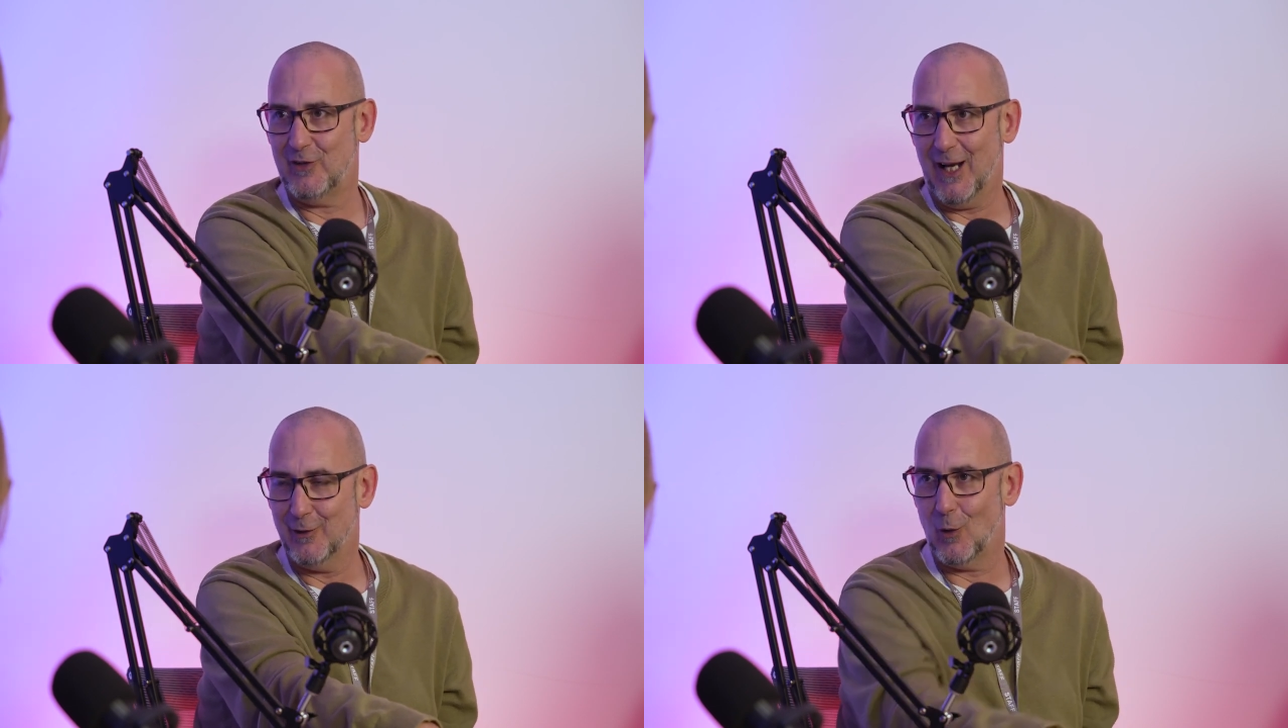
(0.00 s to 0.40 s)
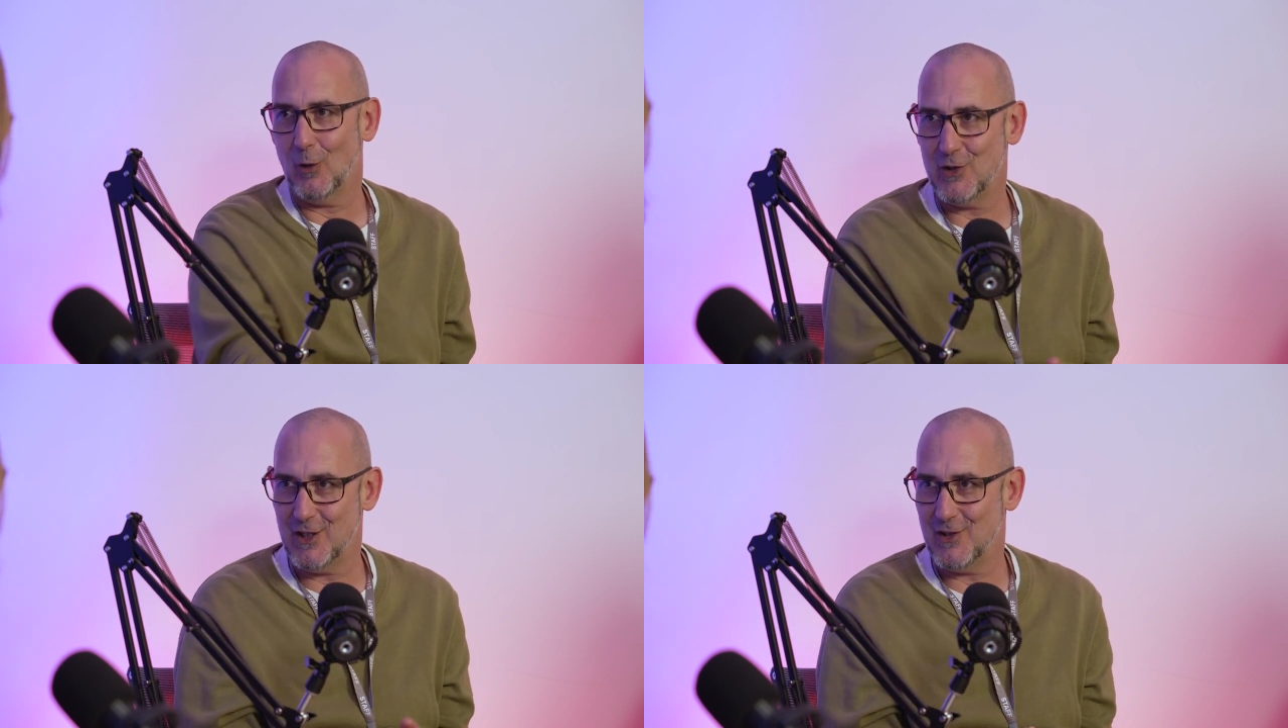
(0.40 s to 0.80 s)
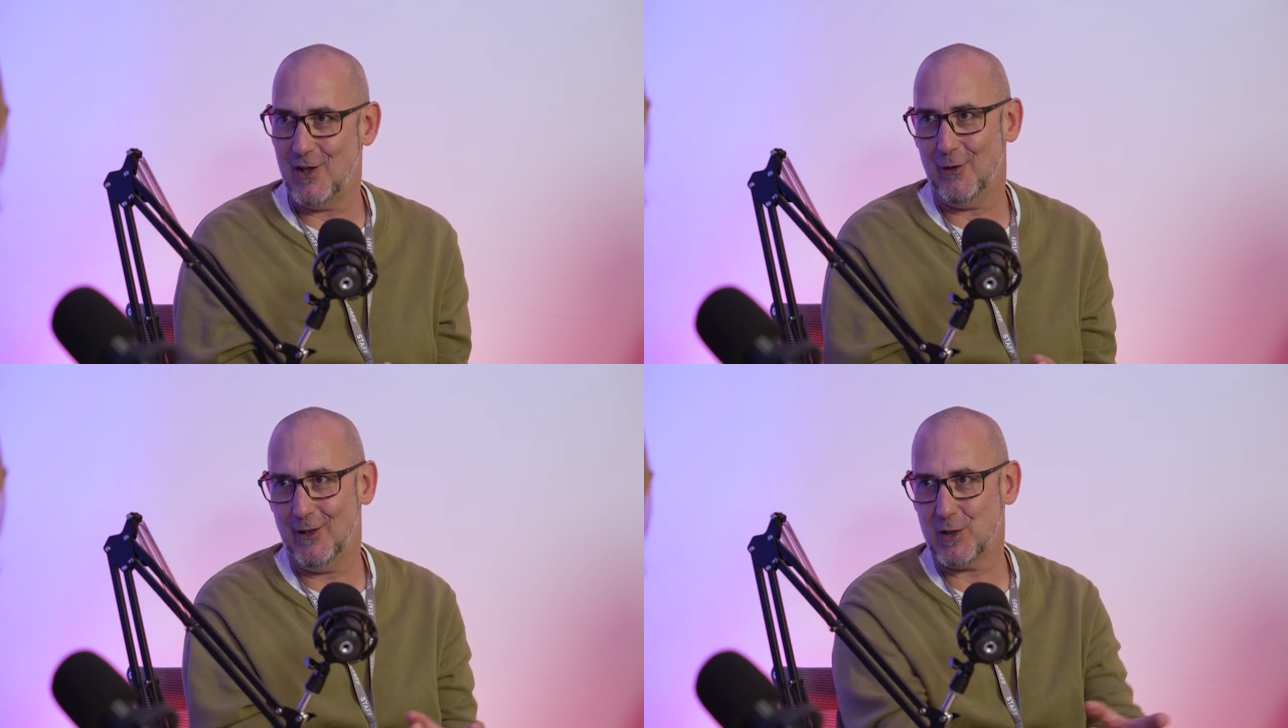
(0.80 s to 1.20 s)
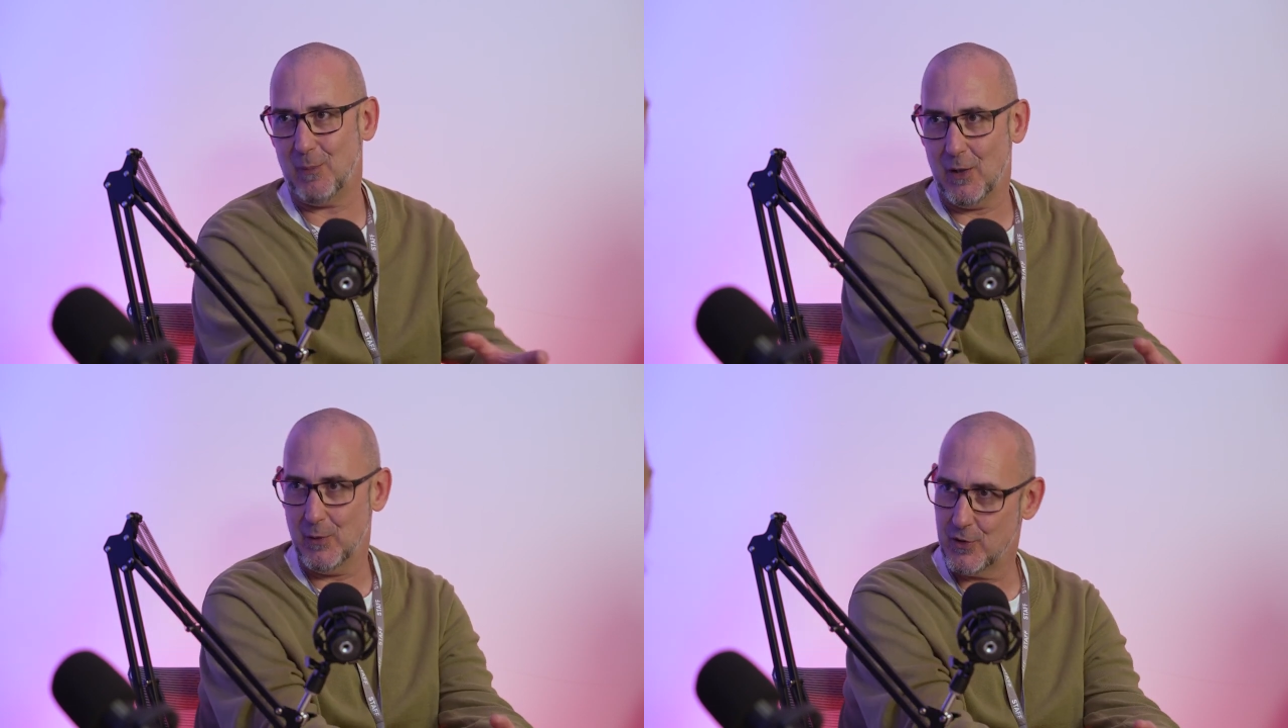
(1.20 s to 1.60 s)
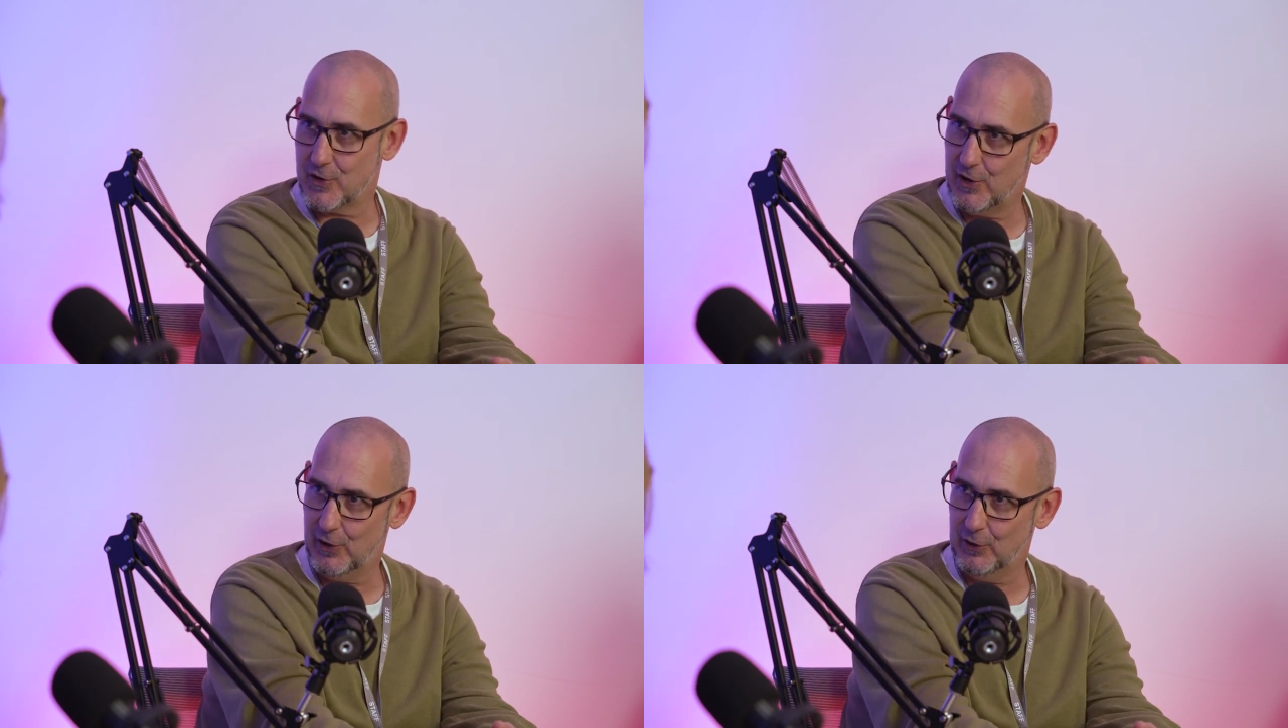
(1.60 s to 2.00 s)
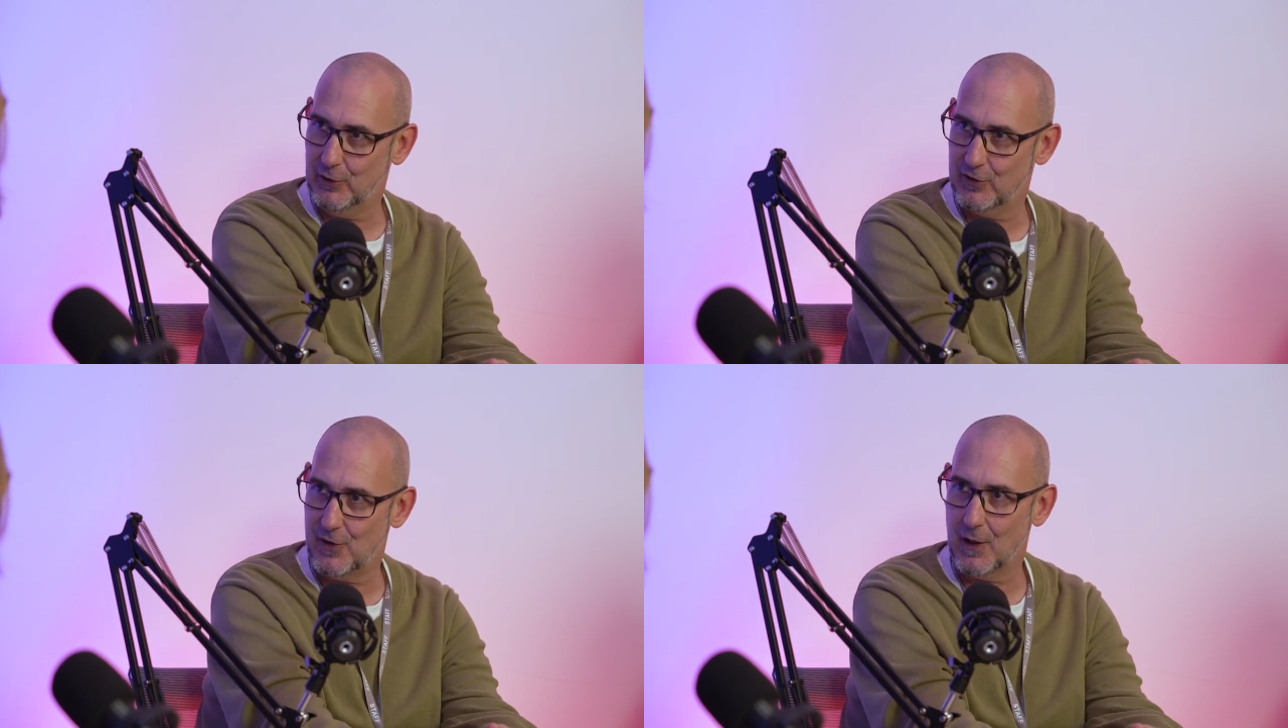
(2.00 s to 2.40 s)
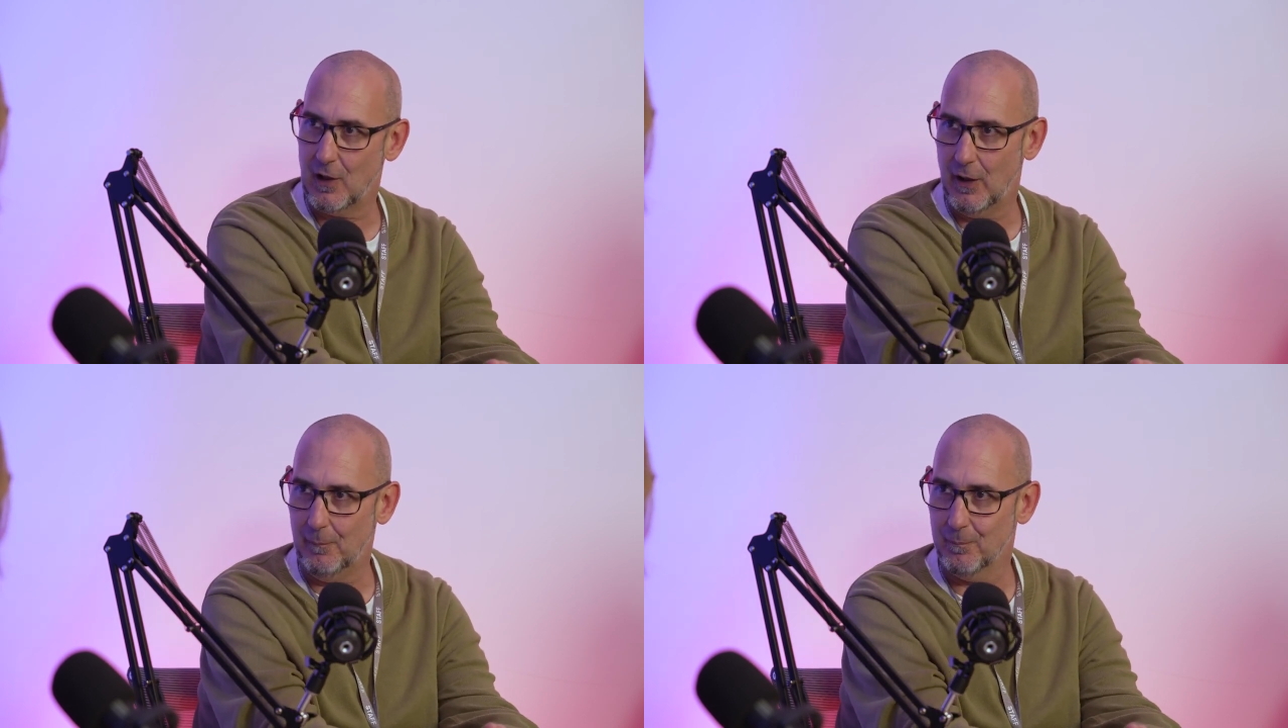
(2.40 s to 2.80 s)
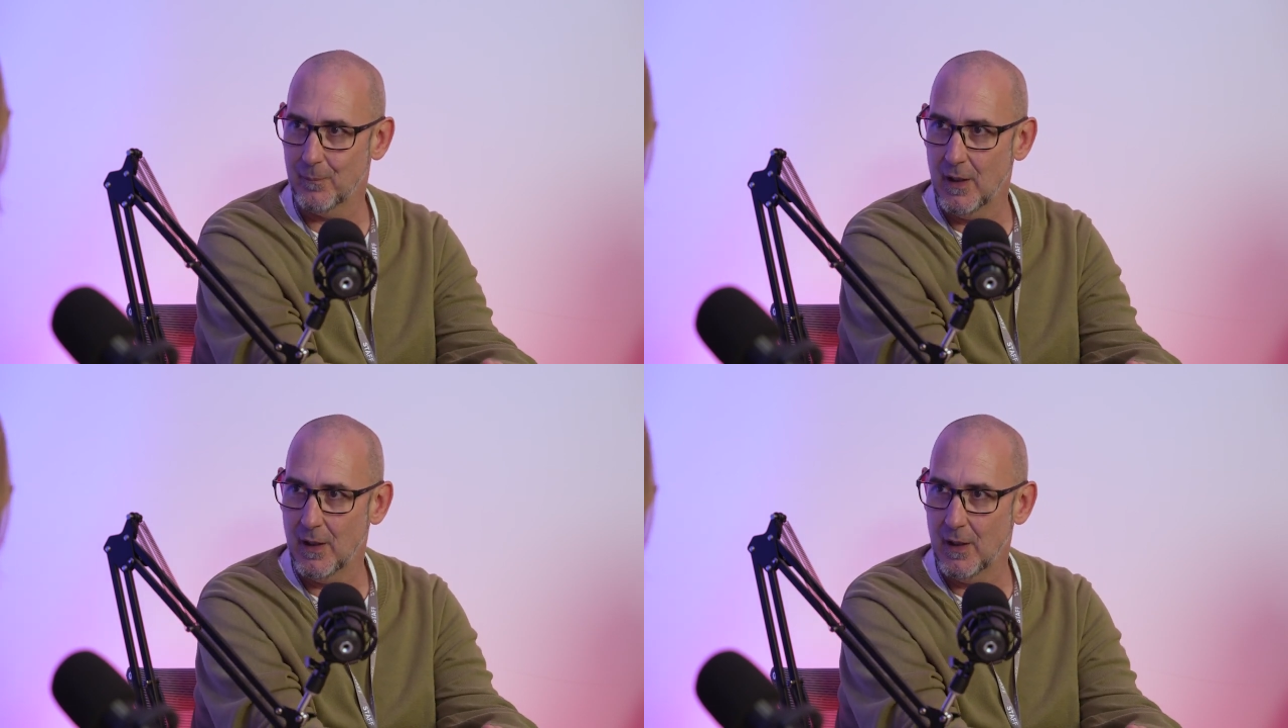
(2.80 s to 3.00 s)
technologies that are exposed to the client.